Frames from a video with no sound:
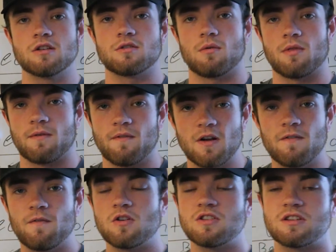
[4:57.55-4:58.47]
So the
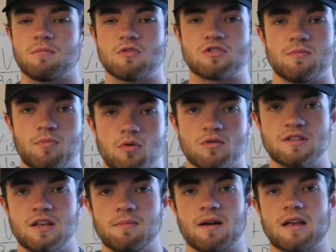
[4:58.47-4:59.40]
very first and most
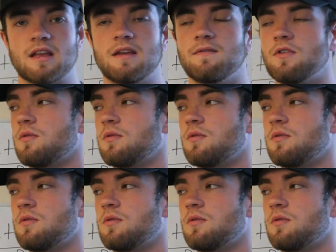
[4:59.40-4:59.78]
important tip I can give